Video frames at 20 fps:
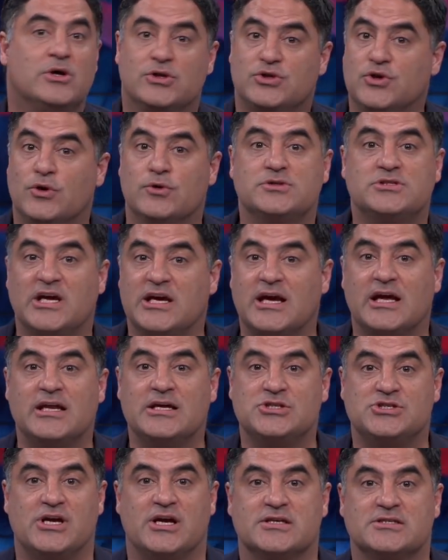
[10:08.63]
Don't take any
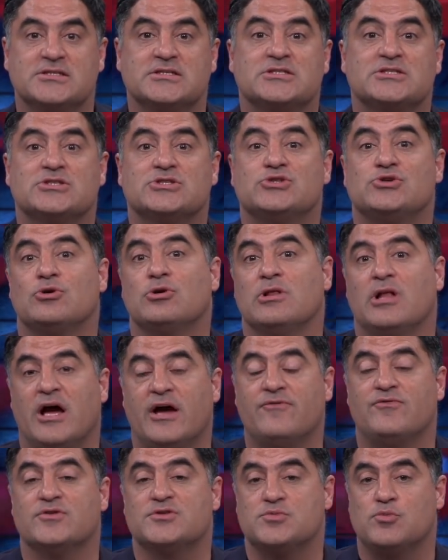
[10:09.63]
chances because your life is